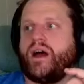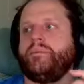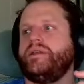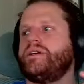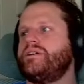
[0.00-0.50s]
I
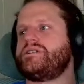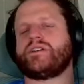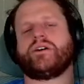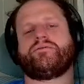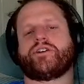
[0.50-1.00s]
mean, there is
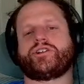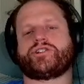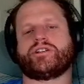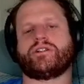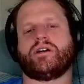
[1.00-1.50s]
a
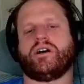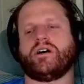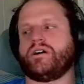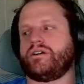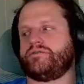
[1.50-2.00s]
version
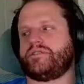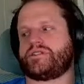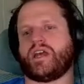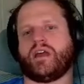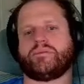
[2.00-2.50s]
of this
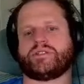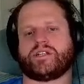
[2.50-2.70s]
game that's